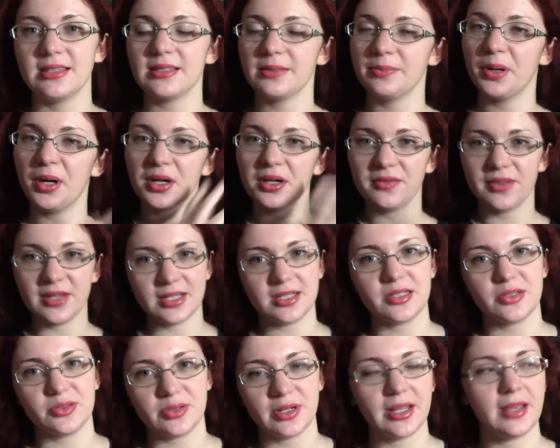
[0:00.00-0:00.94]
a part of
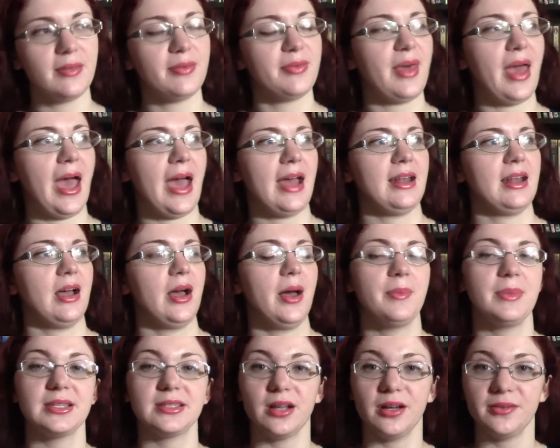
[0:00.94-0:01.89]
history that
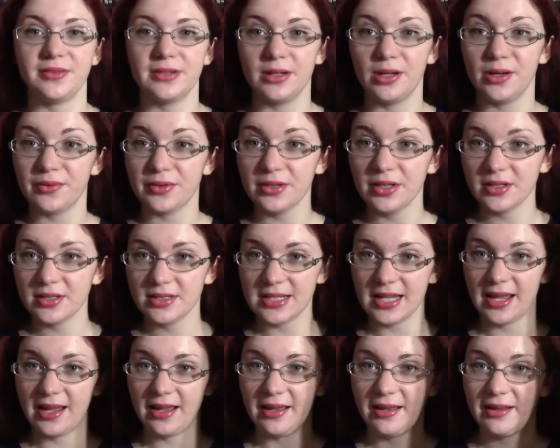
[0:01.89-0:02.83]
um, is often overlooked
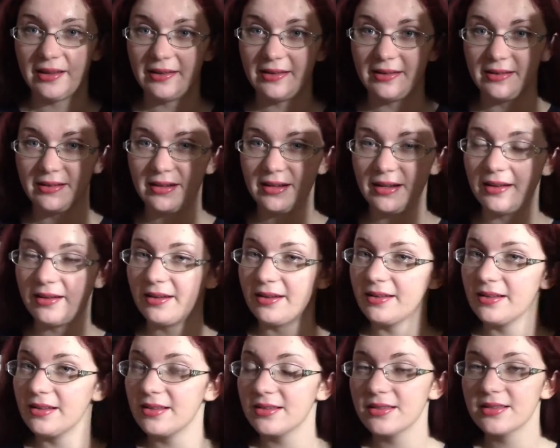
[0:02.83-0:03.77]
and it
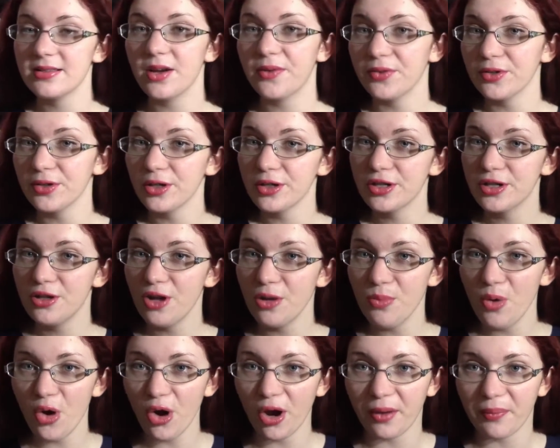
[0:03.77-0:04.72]
is overlooked no
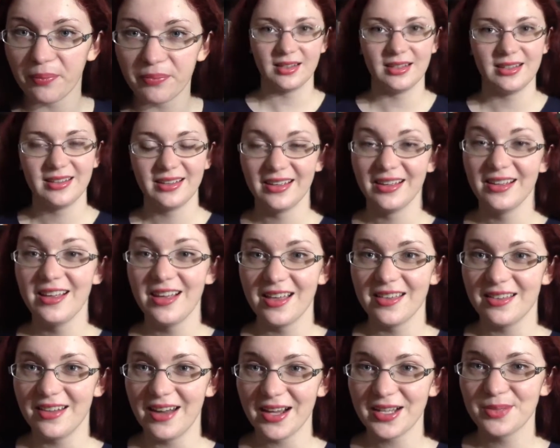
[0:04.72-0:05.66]
more.
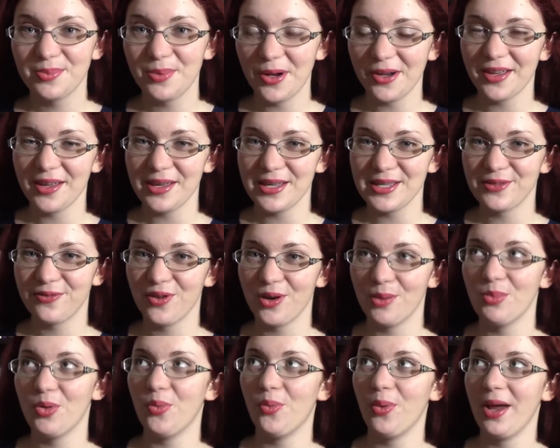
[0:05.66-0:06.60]
The next book is
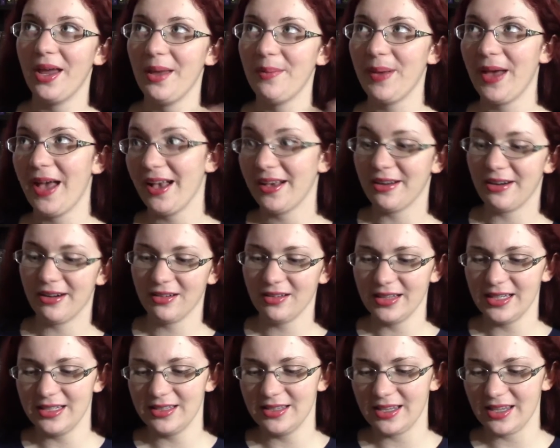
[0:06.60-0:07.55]
from way back
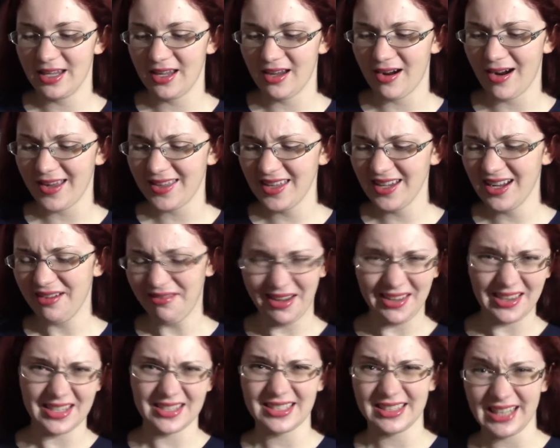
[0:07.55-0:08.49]
early in the year. I think I
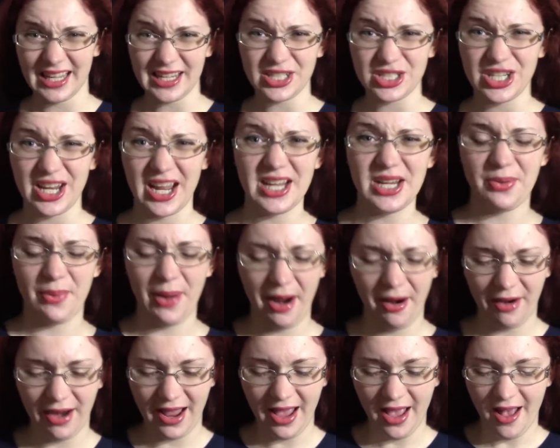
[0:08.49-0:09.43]
read this in like
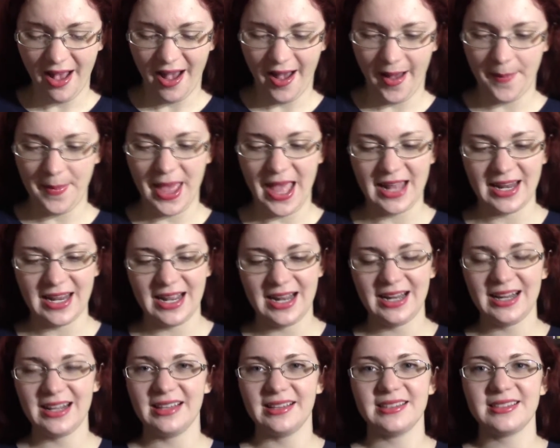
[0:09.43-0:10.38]
January um, and
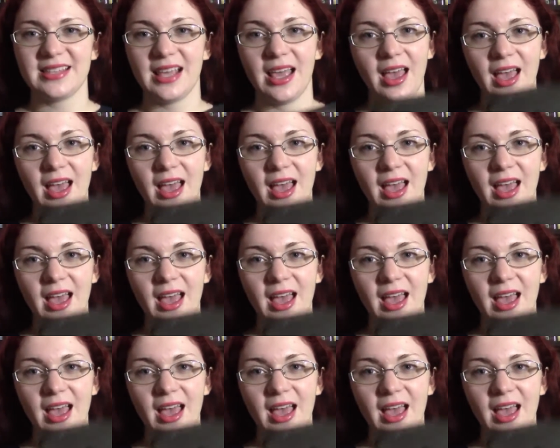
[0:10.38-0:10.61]
it is